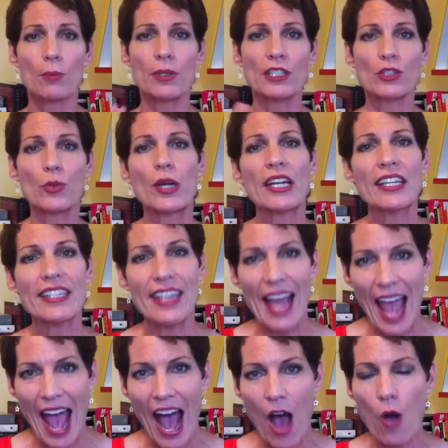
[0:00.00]
between
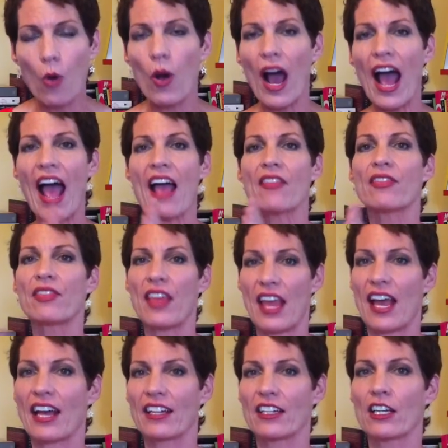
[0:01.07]
now and
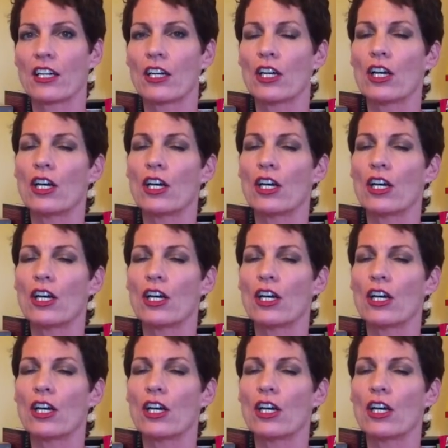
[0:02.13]
then,